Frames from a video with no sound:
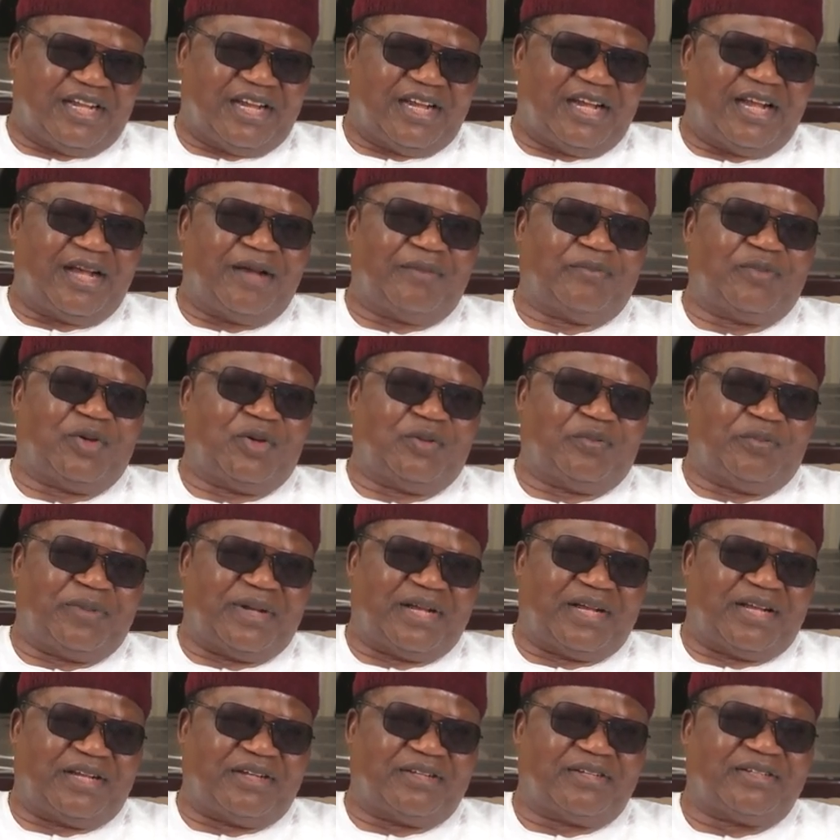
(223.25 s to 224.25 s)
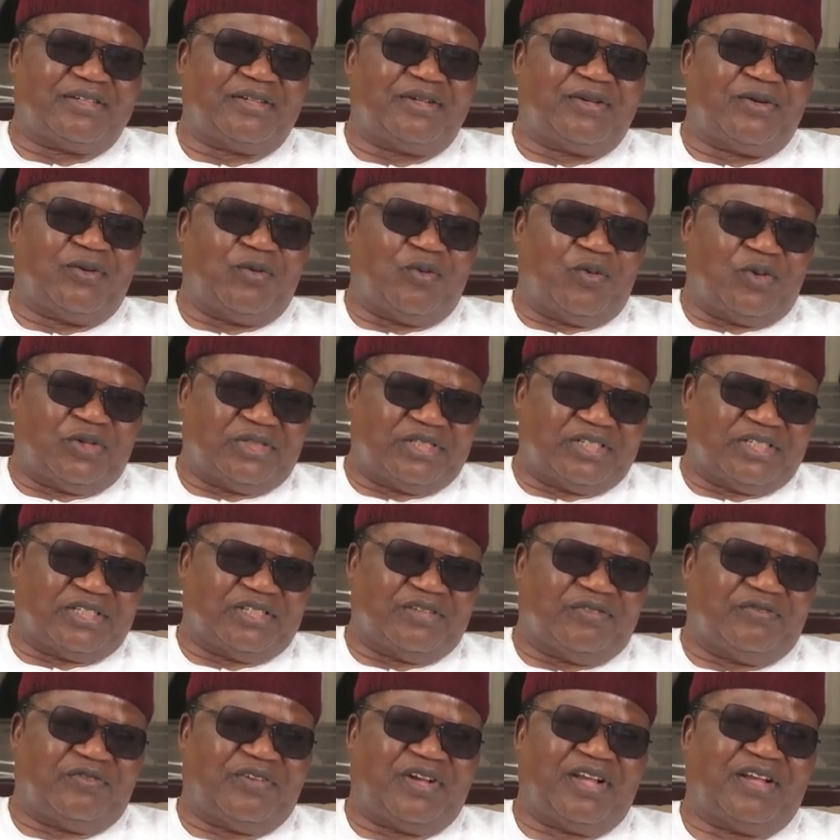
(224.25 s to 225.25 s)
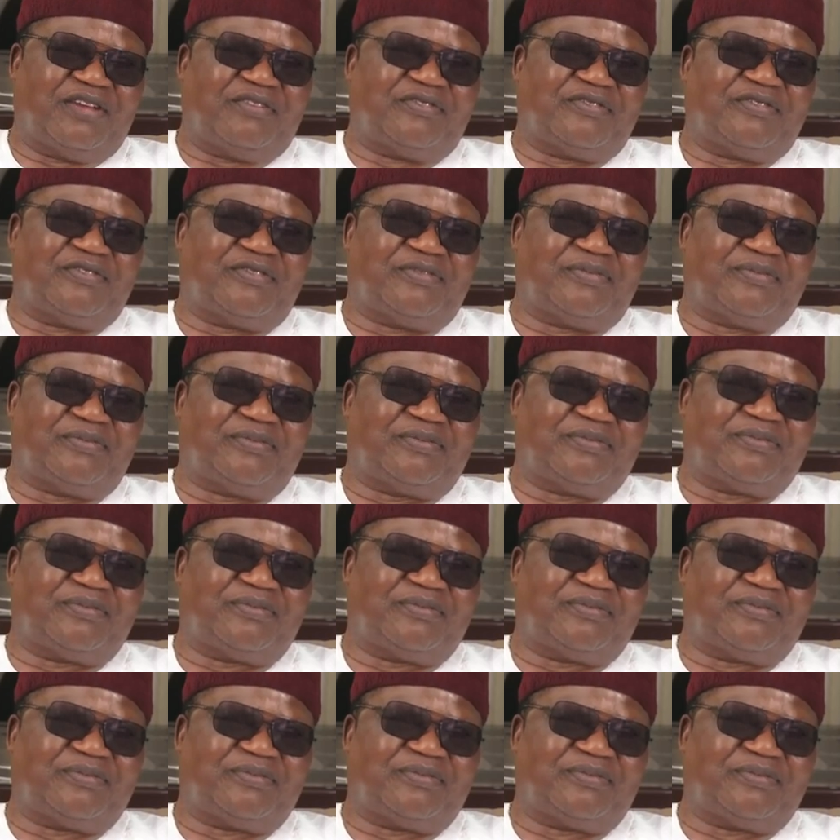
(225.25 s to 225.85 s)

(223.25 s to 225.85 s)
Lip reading: I am number 165.